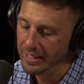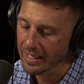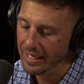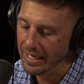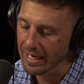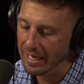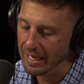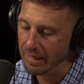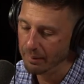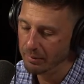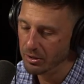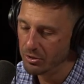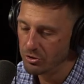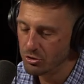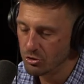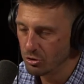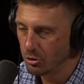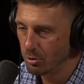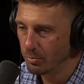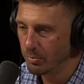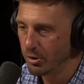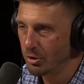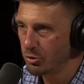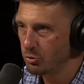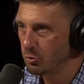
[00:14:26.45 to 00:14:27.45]
Uh,
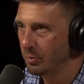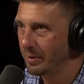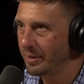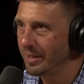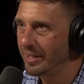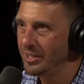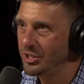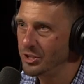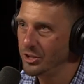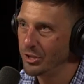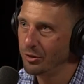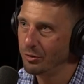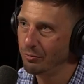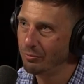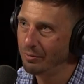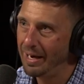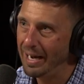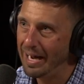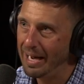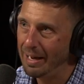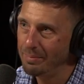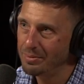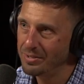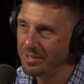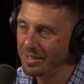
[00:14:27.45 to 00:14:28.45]
consumers, we're going to get you
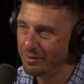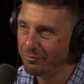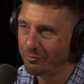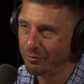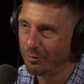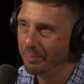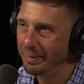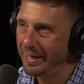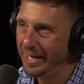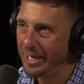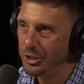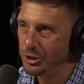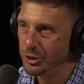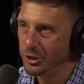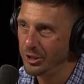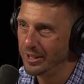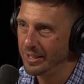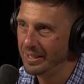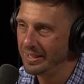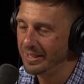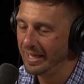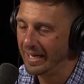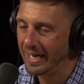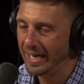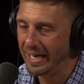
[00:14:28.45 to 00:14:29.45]
Rob's information.